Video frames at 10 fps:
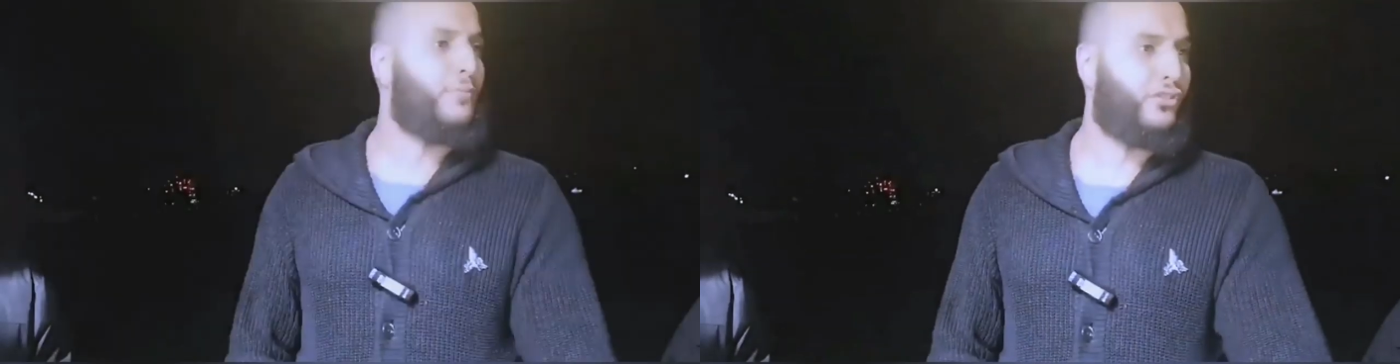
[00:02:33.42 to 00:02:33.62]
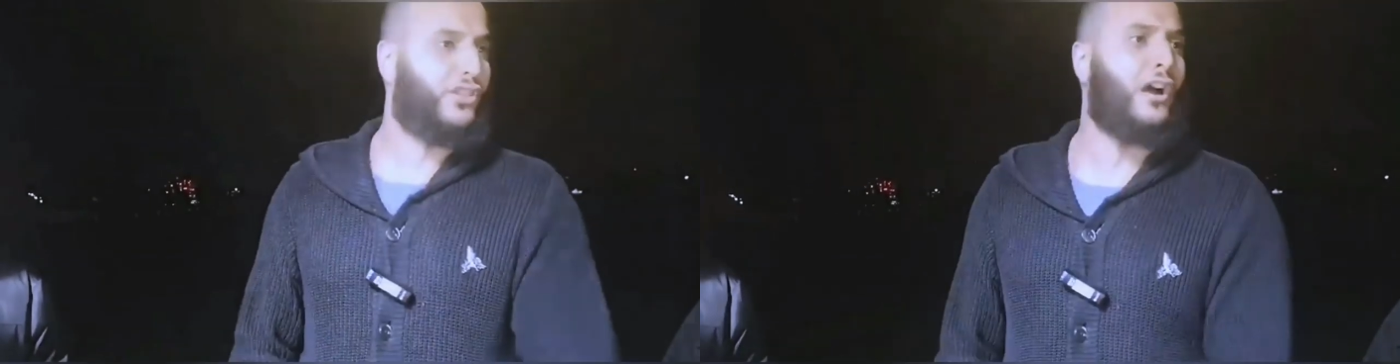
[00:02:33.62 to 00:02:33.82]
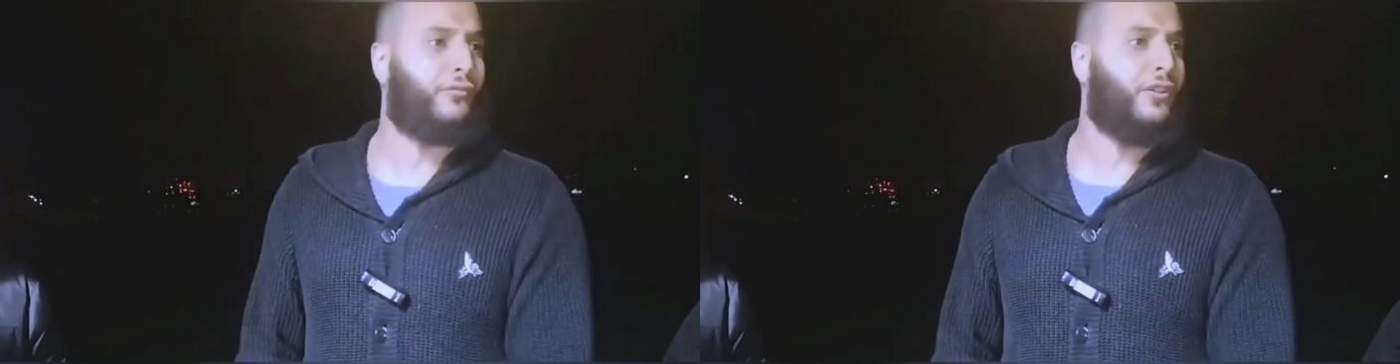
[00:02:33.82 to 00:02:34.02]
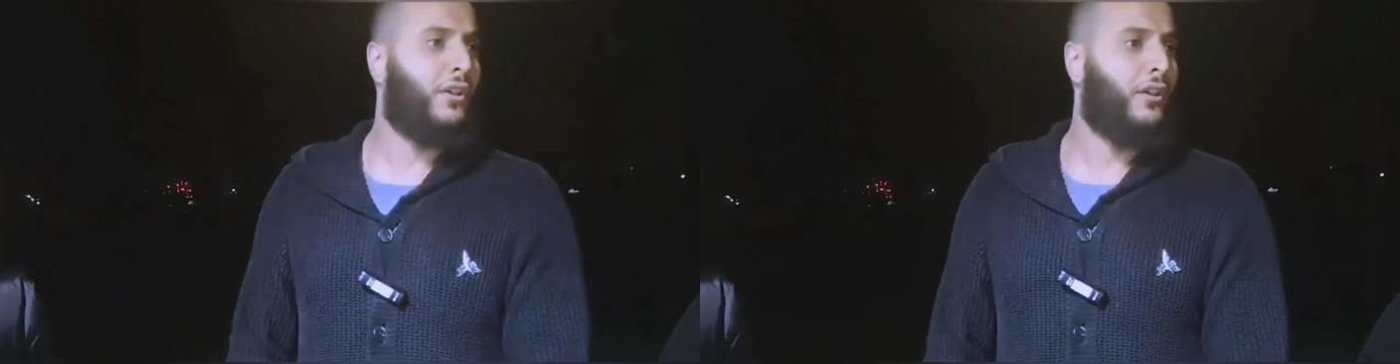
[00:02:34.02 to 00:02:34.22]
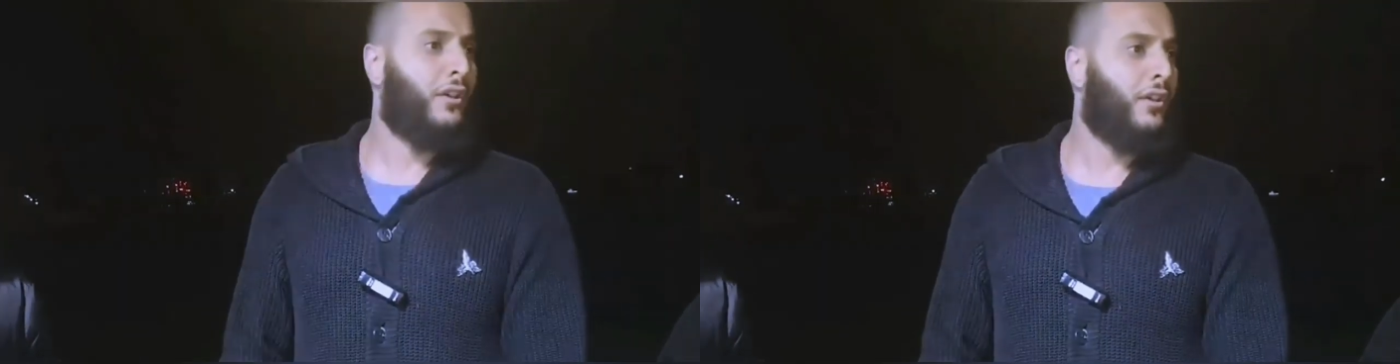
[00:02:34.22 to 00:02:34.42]
problem
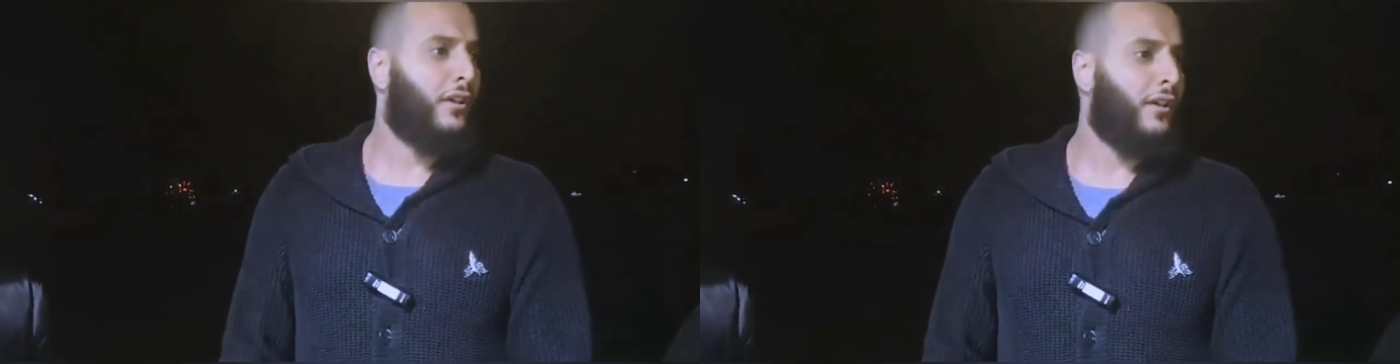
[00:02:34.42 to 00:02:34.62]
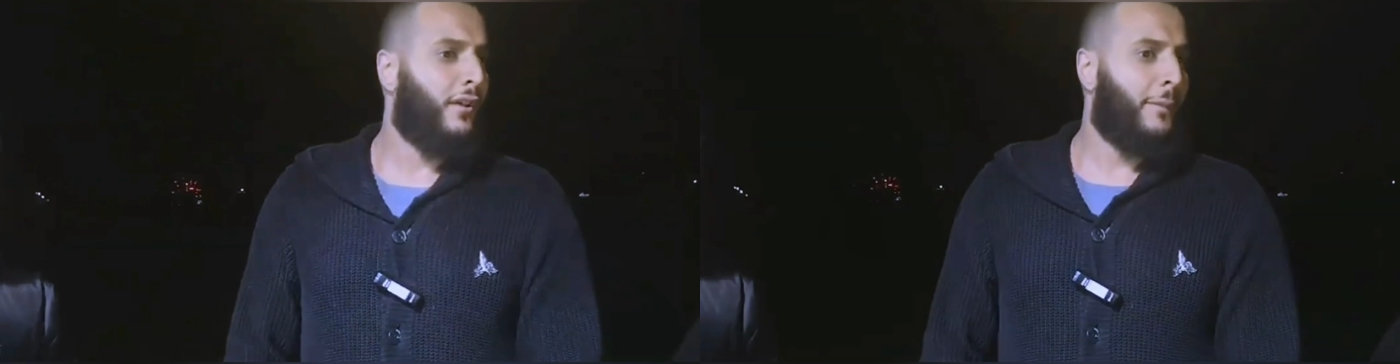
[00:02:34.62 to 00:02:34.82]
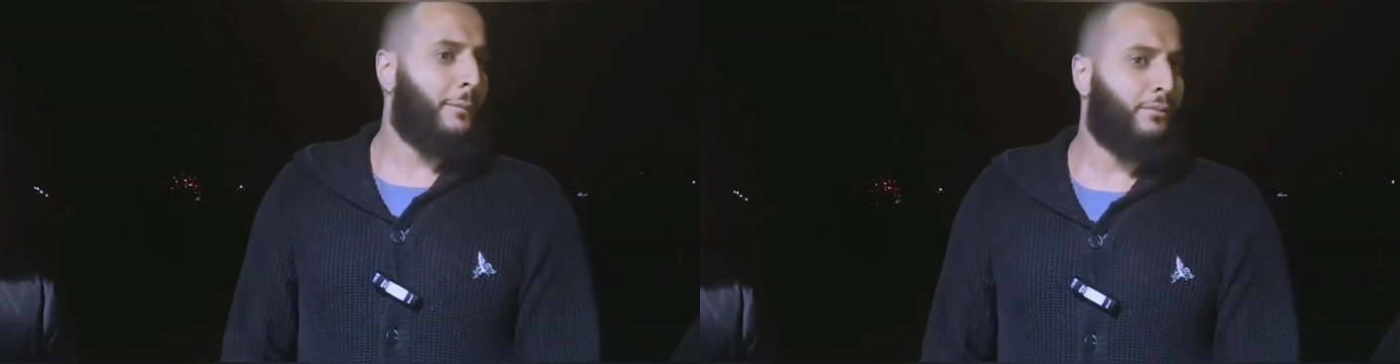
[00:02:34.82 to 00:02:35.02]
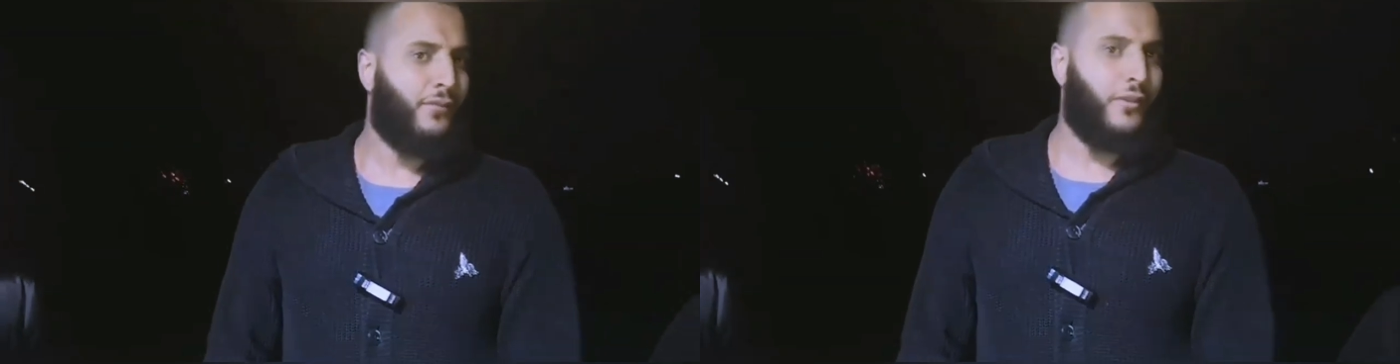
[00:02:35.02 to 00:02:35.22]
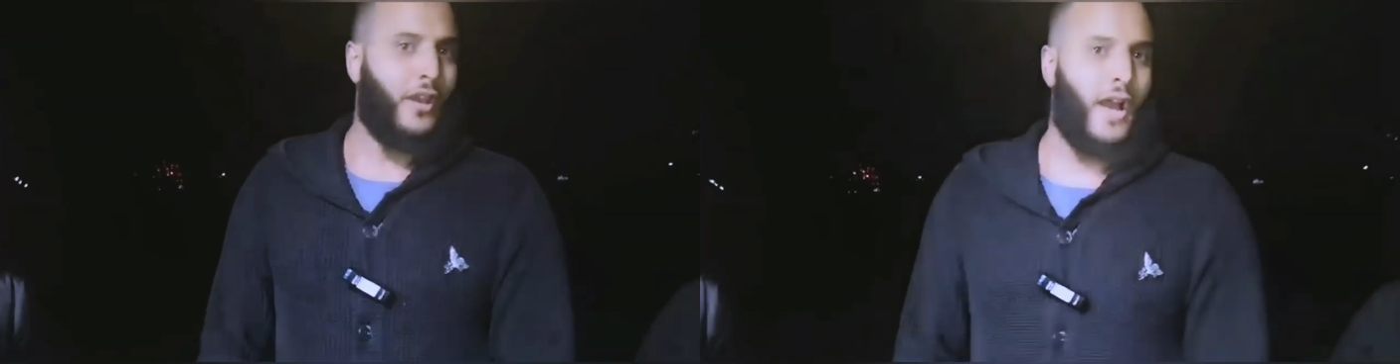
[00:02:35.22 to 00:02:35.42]
yourself.
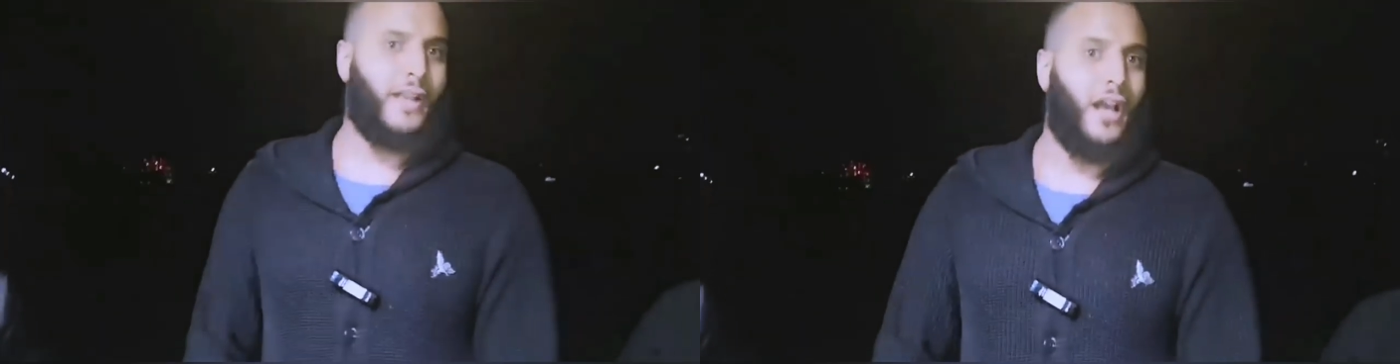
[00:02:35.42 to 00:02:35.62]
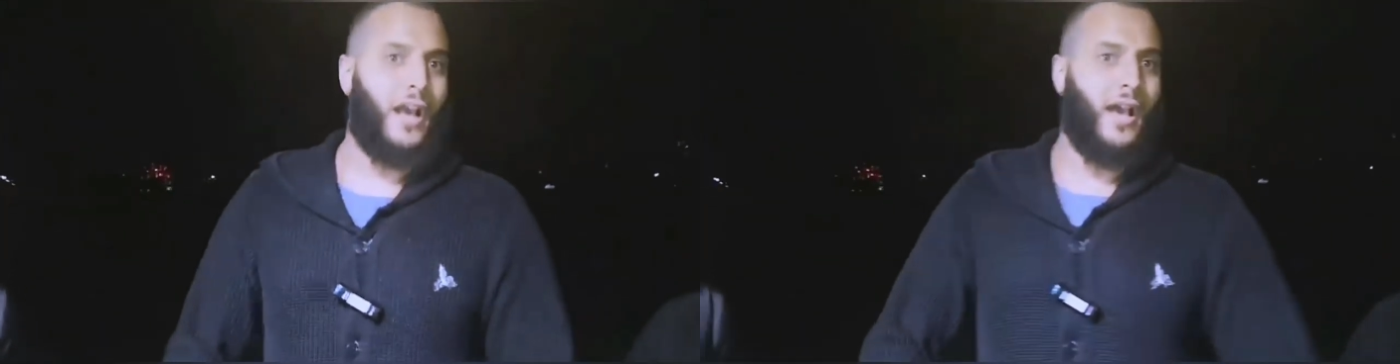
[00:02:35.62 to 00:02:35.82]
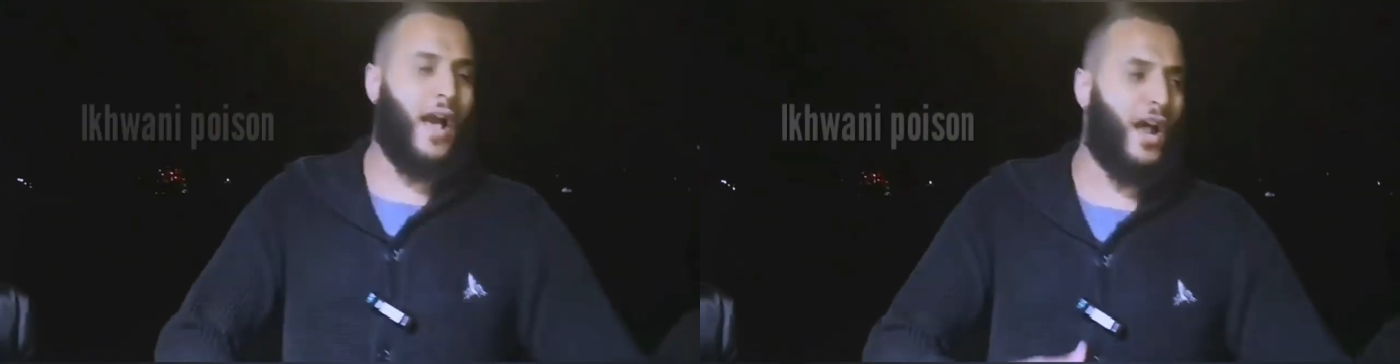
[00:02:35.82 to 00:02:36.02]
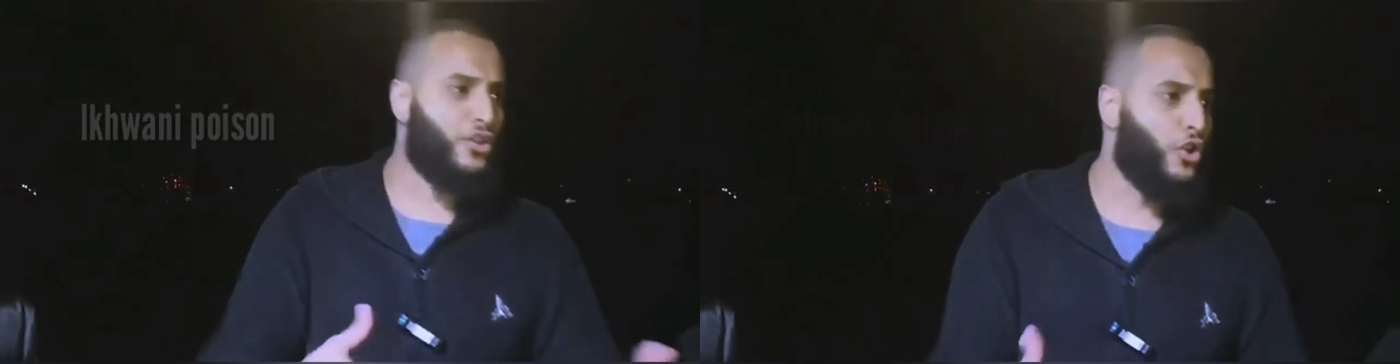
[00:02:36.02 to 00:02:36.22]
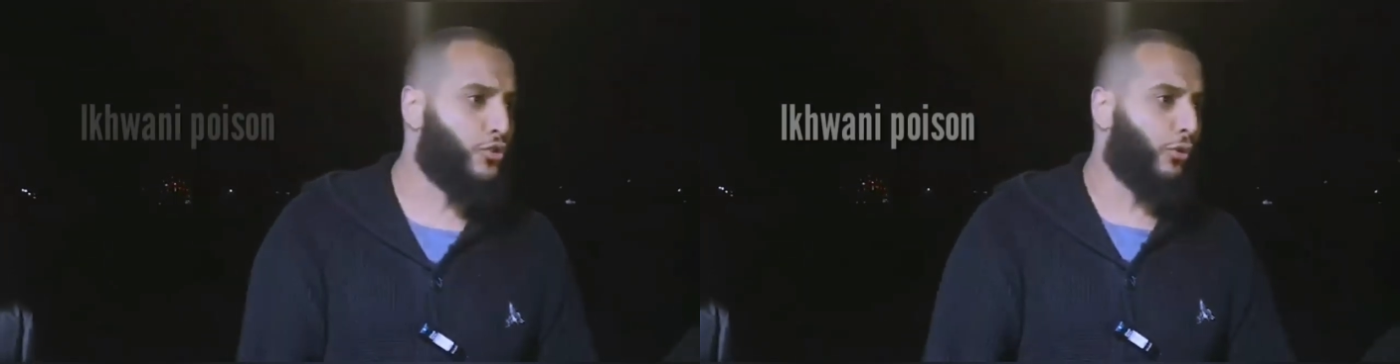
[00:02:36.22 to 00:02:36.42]
And
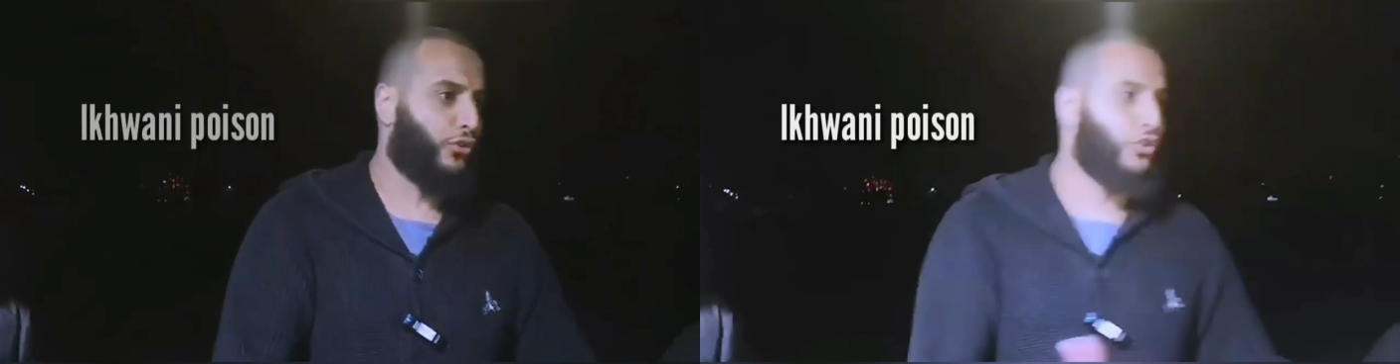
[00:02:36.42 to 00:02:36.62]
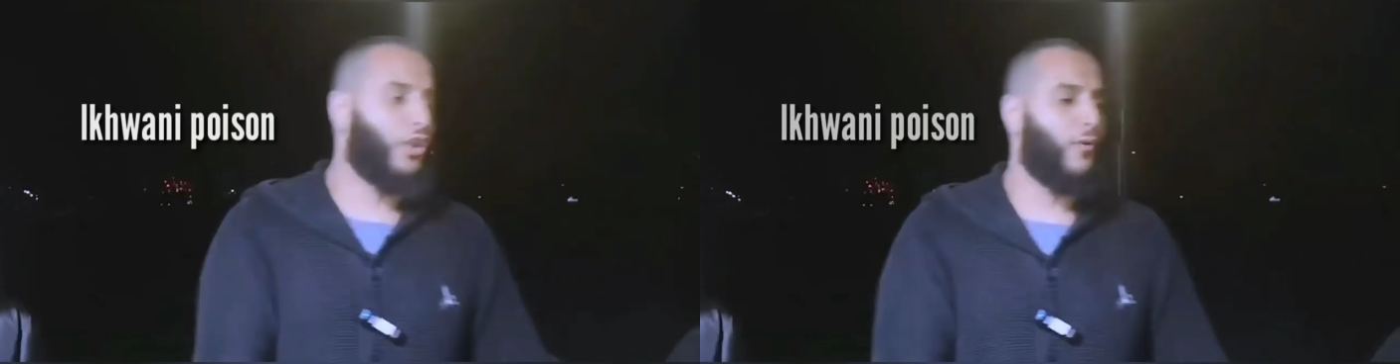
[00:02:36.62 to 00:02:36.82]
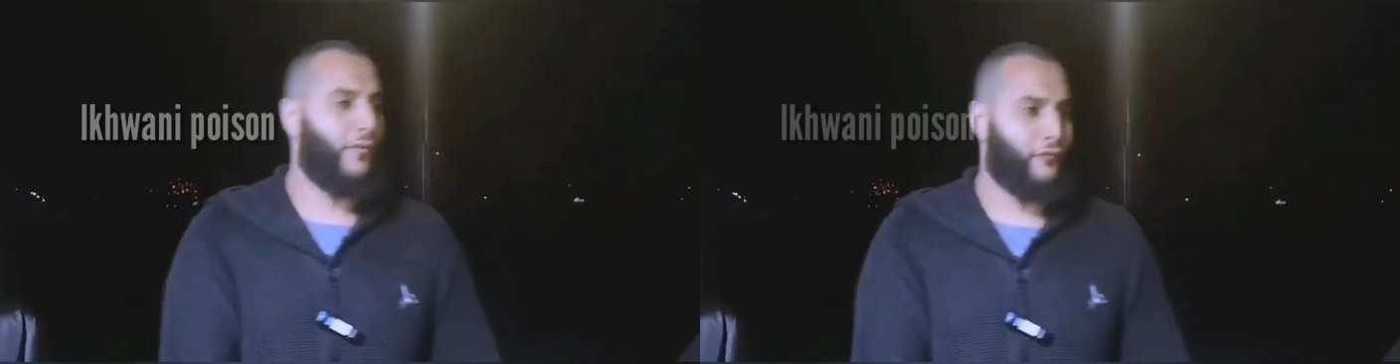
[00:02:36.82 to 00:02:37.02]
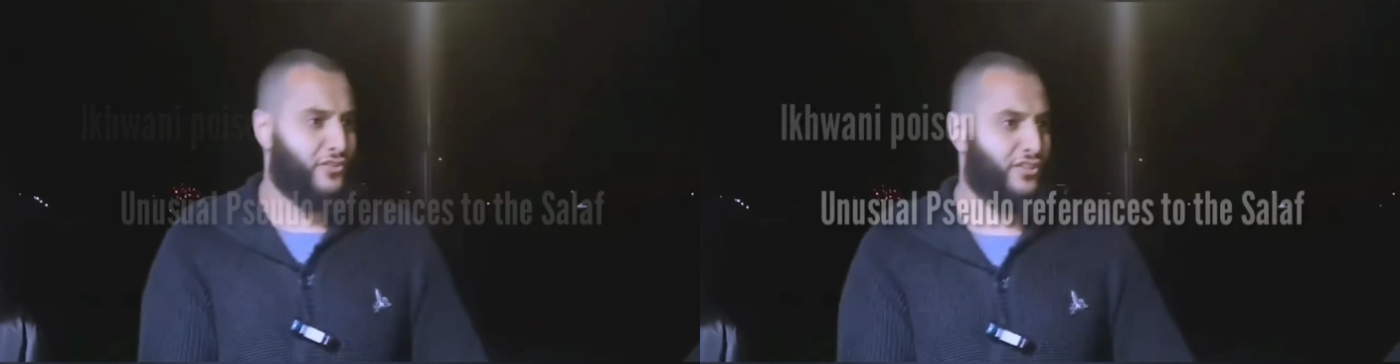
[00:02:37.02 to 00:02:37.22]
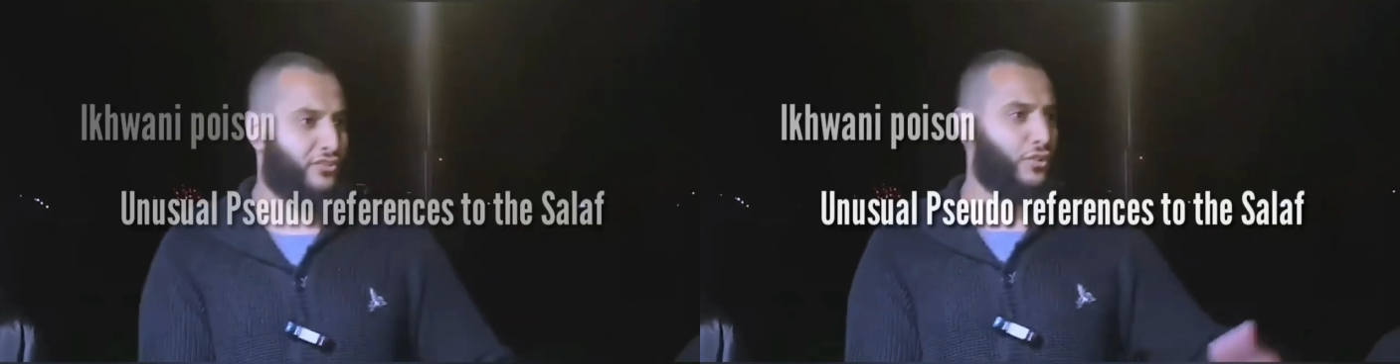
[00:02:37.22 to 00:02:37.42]
uh, unusual pseudo
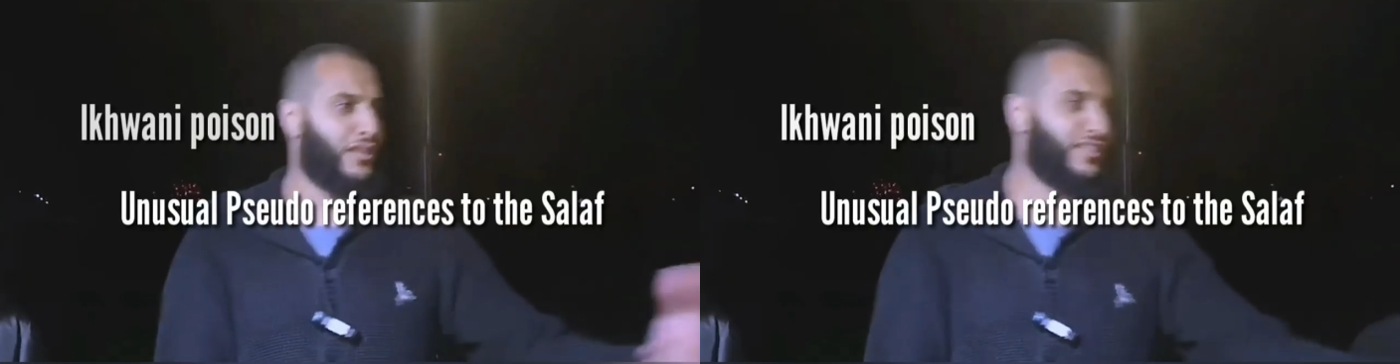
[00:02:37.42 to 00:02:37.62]
references